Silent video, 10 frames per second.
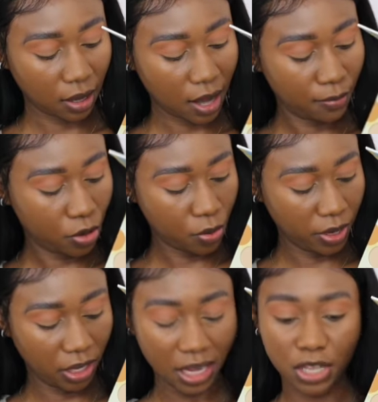I'm
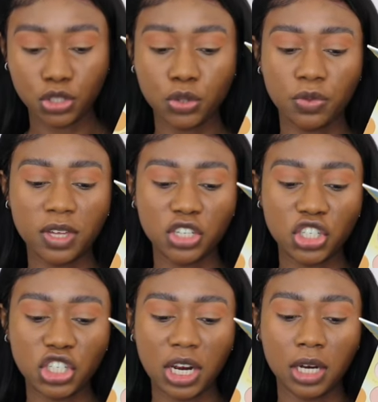going into the
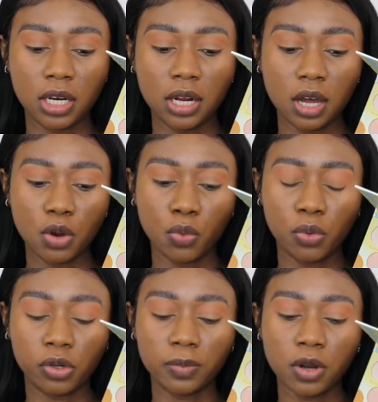shade
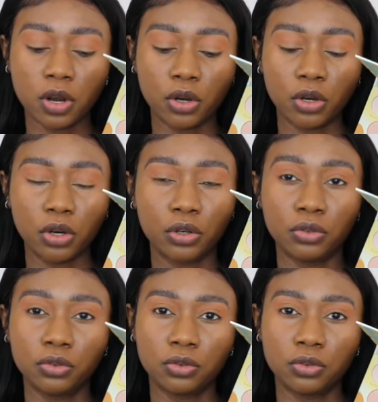Warm Cocoa.